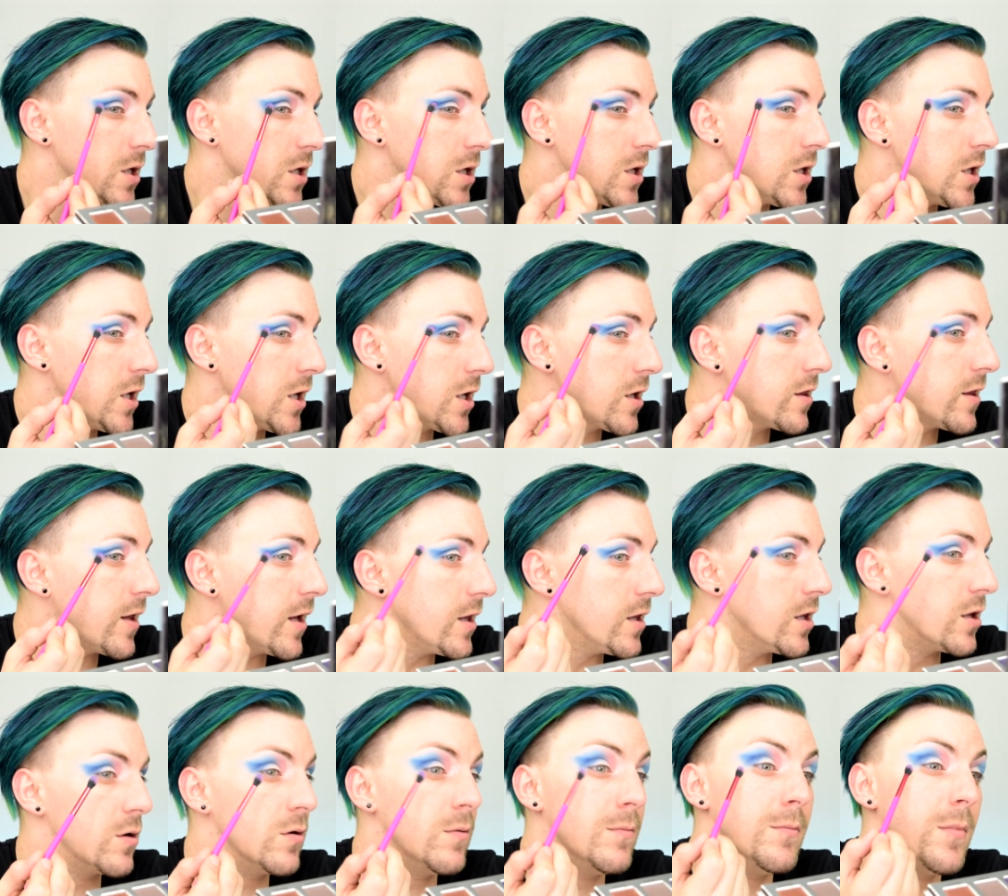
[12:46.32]
I like that
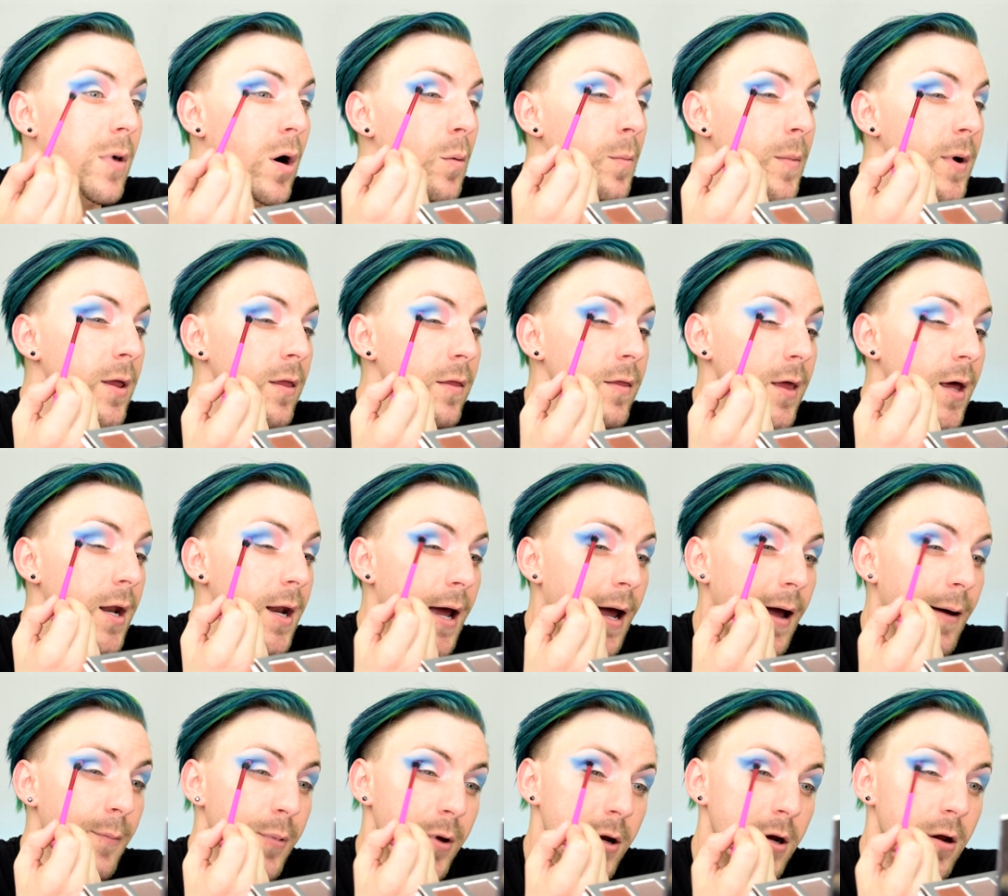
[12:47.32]
little moment that
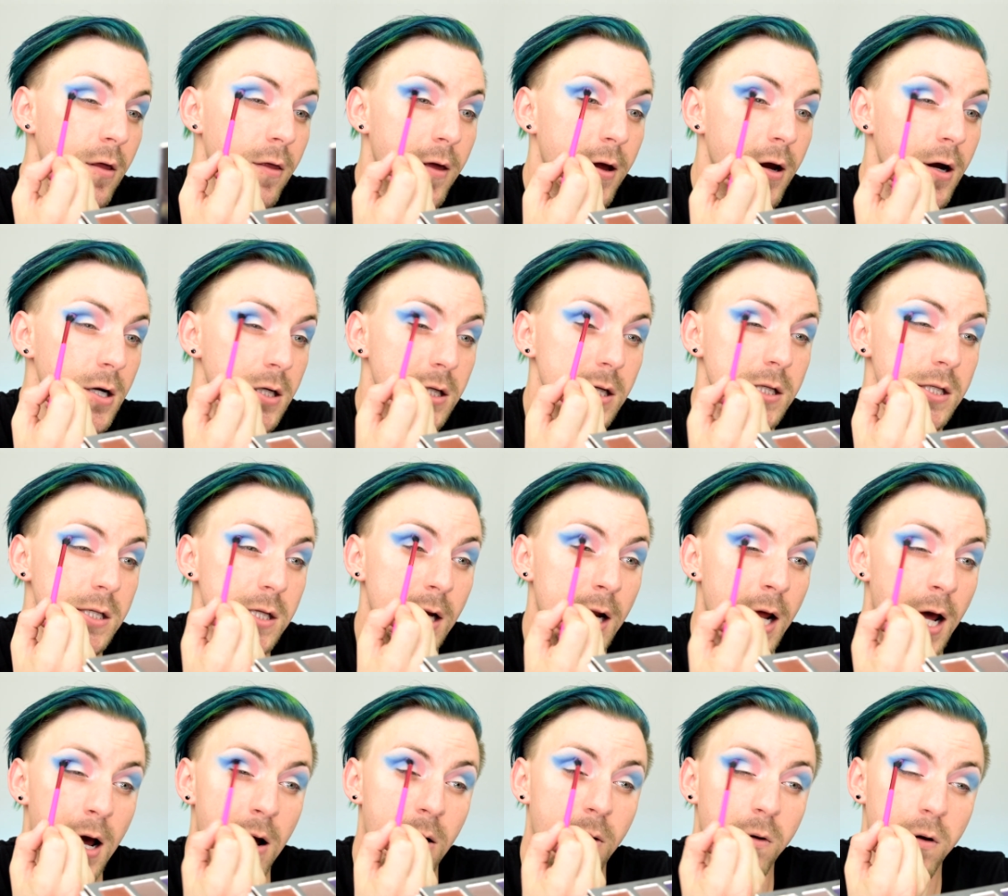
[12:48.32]
happened there just
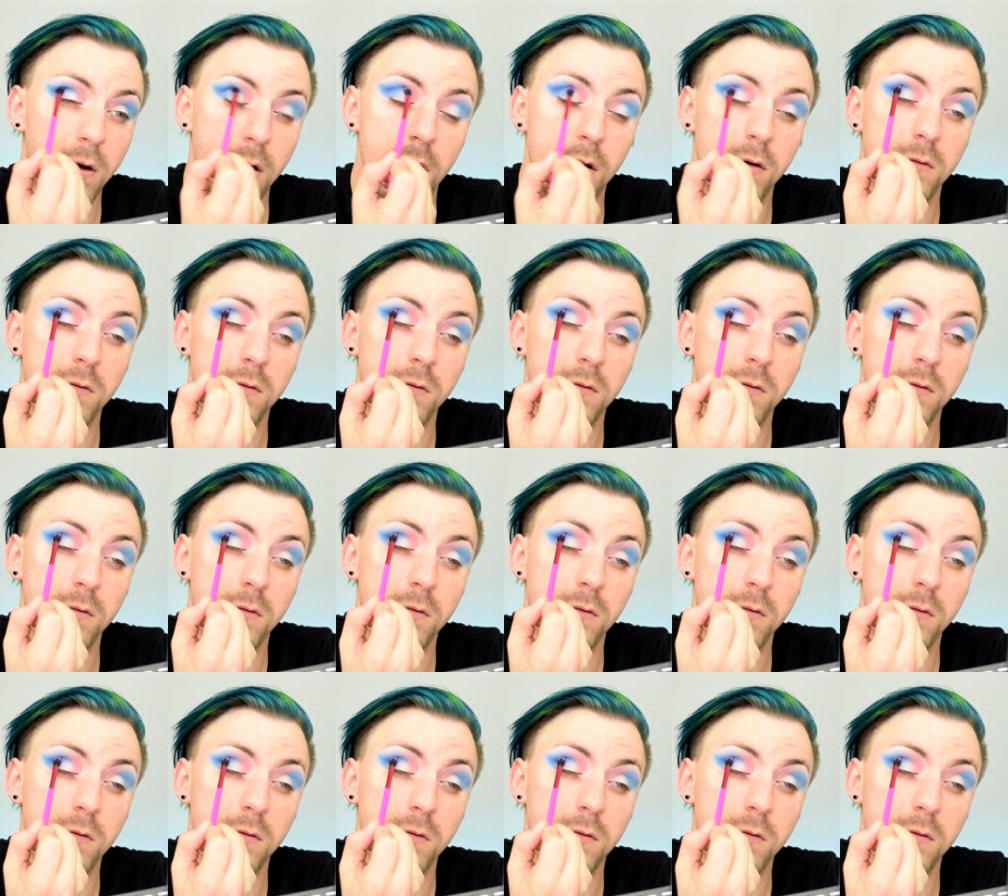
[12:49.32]
now.